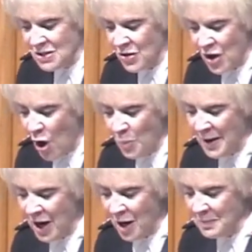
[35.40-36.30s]
to the
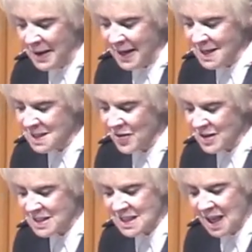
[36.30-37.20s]
open-air meetings in the
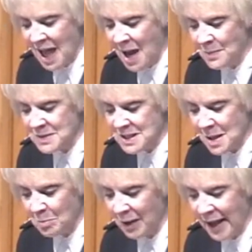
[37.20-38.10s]
slums, the
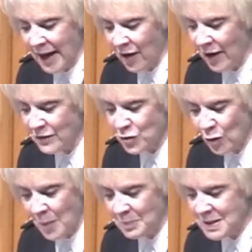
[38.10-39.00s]
blare of
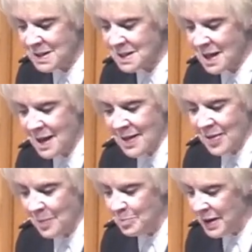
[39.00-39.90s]
trumpets,
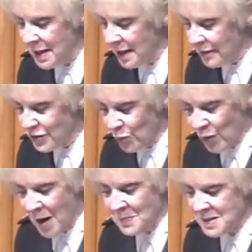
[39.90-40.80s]
the beat of
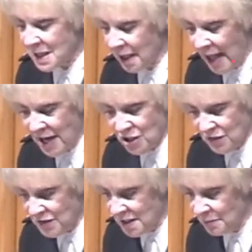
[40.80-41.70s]
drums, the clash
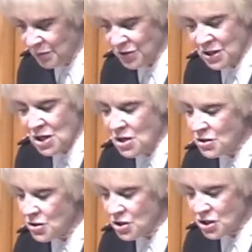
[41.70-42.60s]
of cymbals,
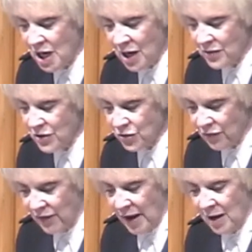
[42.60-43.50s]
to share the
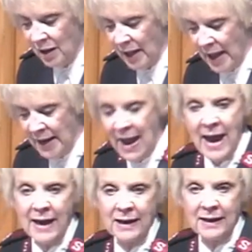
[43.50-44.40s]
travail and
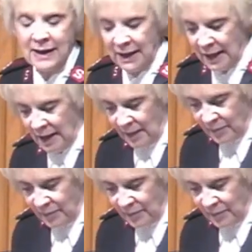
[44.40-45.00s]
agony